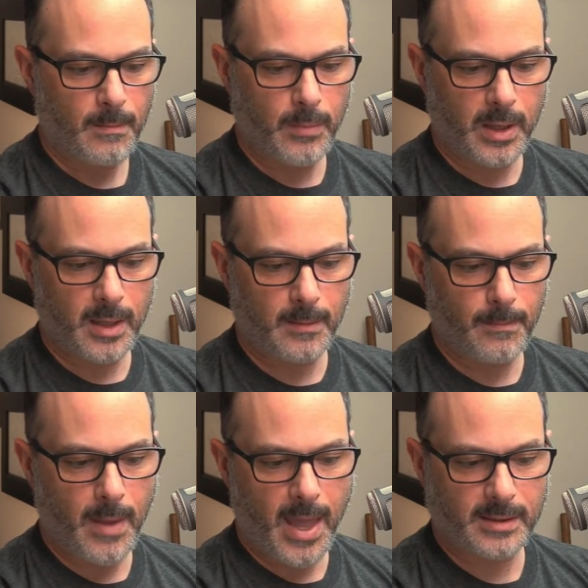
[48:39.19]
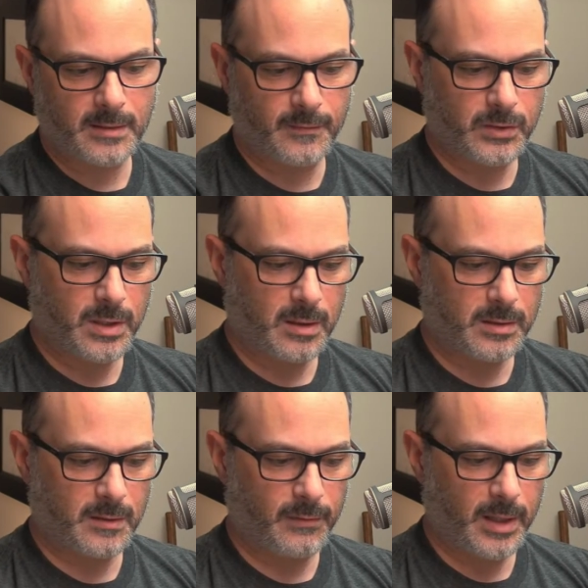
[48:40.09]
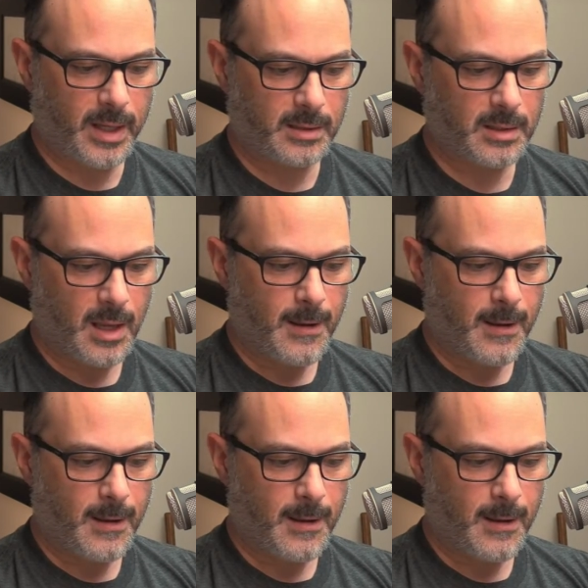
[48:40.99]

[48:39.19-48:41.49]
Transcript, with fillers: big, massive chunks of land.